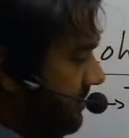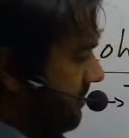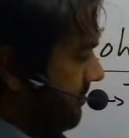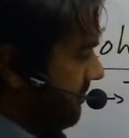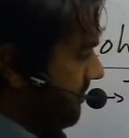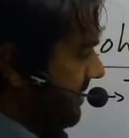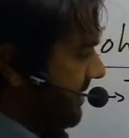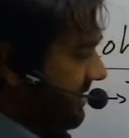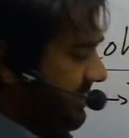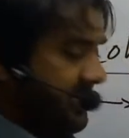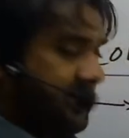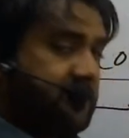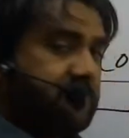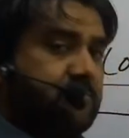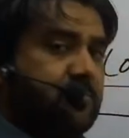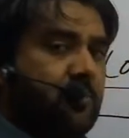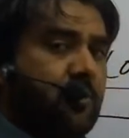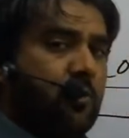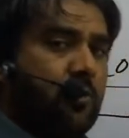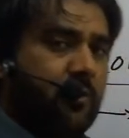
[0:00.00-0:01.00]
make it
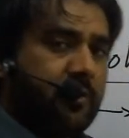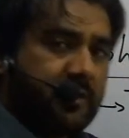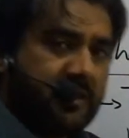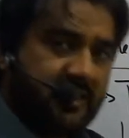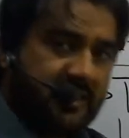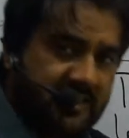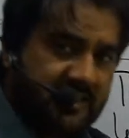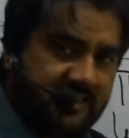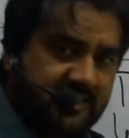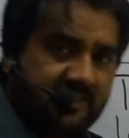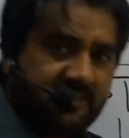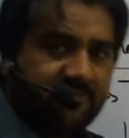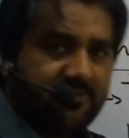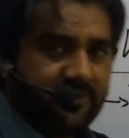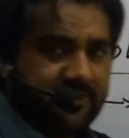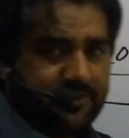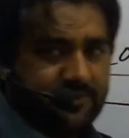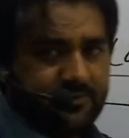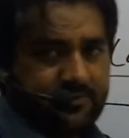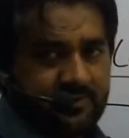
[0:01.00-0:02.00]
more easy
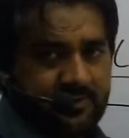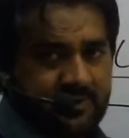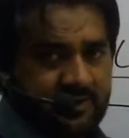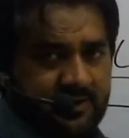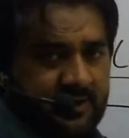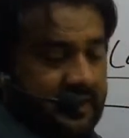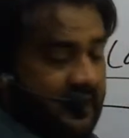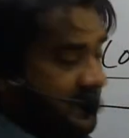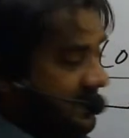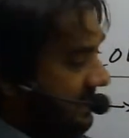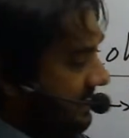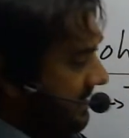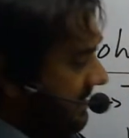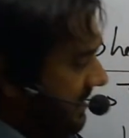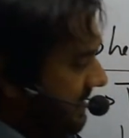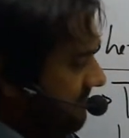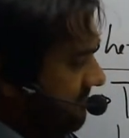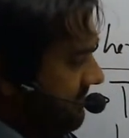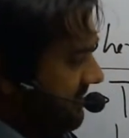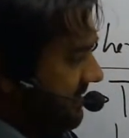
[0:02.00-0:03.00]
for you.
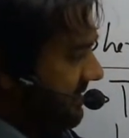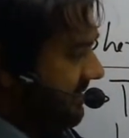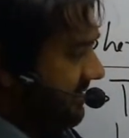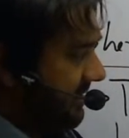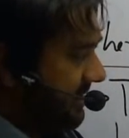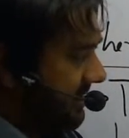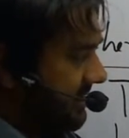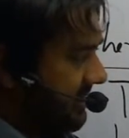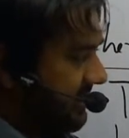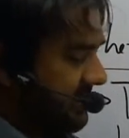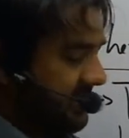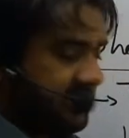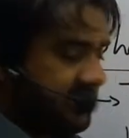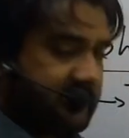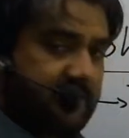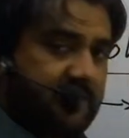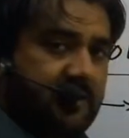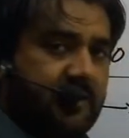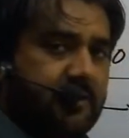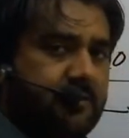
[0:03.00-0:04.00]
Let me clear
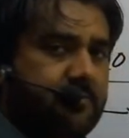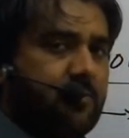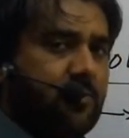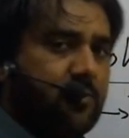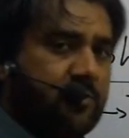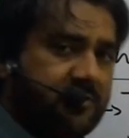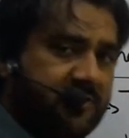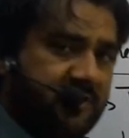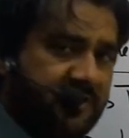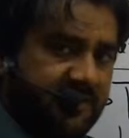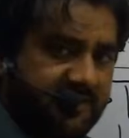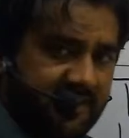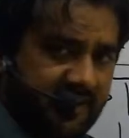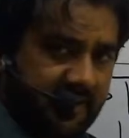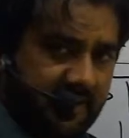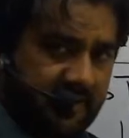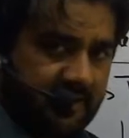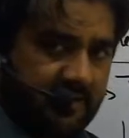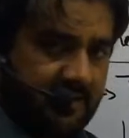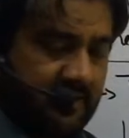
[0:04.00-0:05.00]
it in more
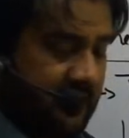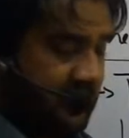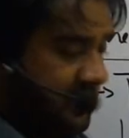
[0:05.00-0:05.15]
detail.